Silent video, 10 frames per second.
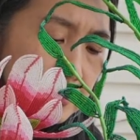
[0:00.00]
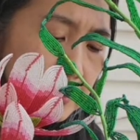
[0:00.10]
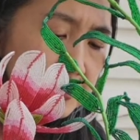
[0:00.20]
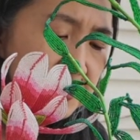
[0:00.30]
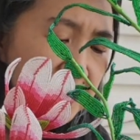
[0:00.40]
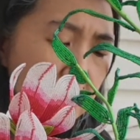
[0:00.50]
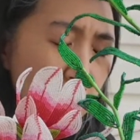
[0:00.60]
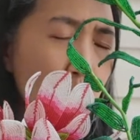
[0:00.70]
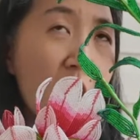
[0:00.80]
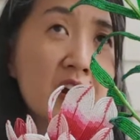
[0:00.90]
I just
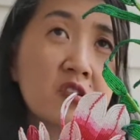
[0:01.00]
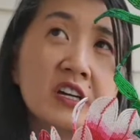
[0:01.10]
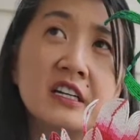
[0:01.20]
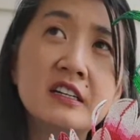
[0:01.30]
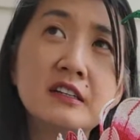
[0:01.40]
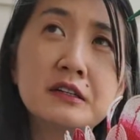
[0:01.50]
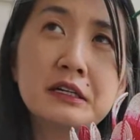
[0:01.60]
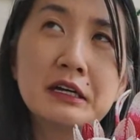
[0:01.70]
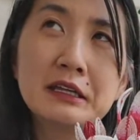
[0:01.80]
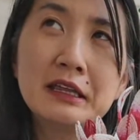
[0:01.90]
kept watering it,
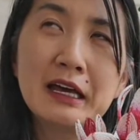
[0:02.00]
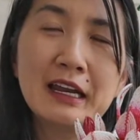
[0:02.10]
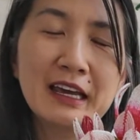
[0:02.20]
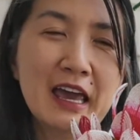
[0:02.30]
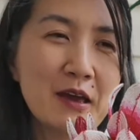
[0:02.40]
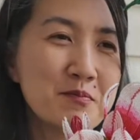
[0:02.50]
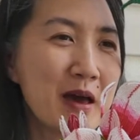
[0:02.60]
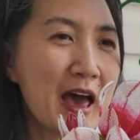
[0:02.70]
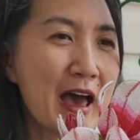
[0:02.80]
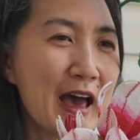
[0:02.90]
and then it came
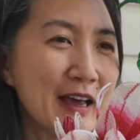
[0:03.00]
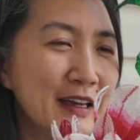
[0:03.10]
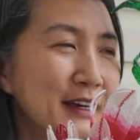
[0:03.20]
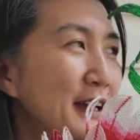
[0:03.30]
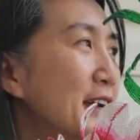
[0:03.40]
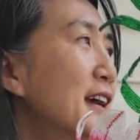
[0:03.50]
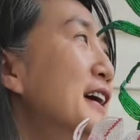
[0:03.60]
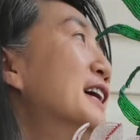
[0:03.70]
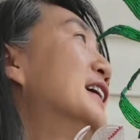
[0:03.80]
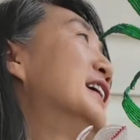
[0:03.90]
back.
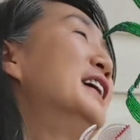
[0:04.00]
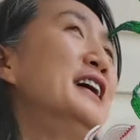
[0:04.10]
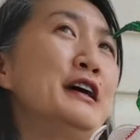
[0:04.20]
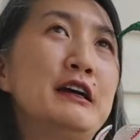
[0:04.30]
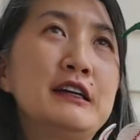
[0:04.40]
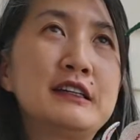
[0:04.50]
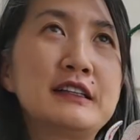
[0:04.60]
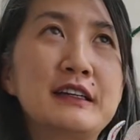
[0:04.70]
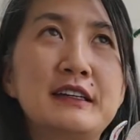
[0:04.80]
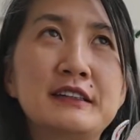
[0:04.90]

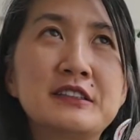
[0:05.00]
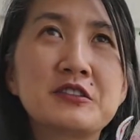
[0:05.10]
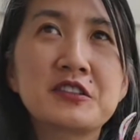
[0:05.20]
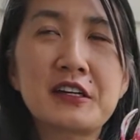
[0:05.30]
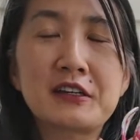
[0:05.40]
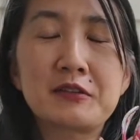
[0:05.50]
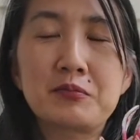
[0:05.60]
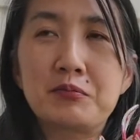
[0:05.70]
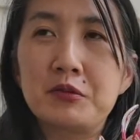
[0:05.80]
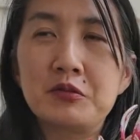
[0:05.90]
Like it's just like
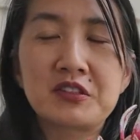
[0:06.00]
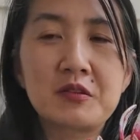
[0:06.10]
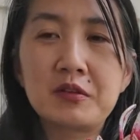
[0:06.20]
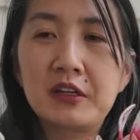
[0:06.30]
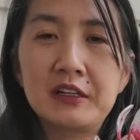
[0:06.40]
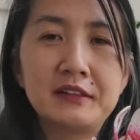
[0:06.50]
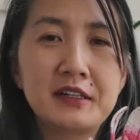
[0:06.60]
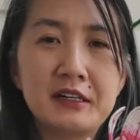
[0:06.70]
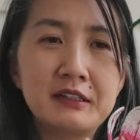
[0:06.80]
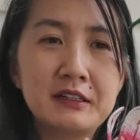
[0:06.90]
it was completely
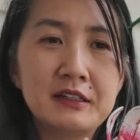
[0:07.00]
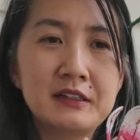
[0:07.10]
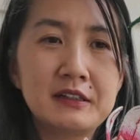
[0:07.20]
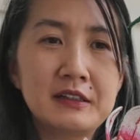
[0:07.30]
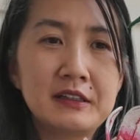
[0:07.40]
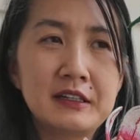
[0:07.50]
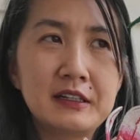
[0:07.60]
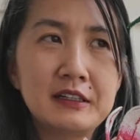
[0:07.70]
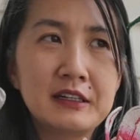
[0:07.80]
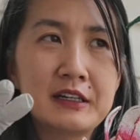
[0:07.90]
done, and
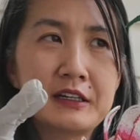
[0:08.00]
then